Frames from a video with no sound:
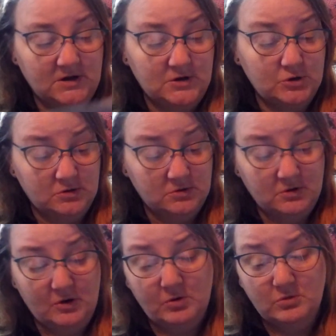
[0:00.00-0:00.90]

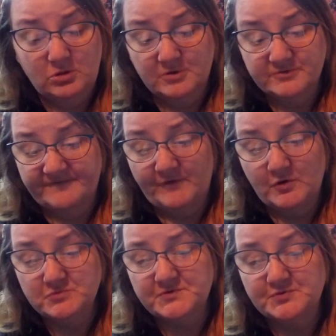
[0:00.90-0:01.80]
Oh, look, the
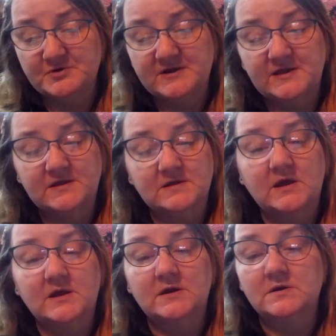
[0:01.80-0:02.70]
phone's ringing
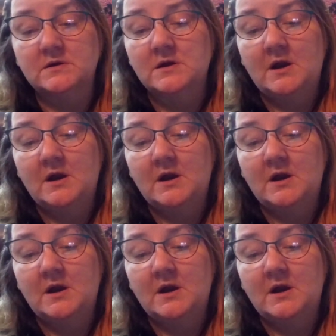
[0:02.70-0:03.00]
again.